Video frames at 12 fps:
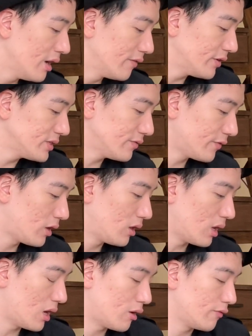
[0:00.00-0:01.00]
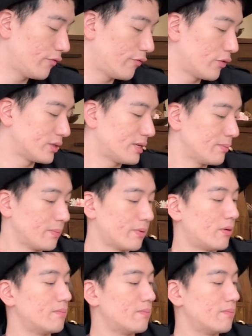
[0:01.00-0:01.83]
First of all, for some people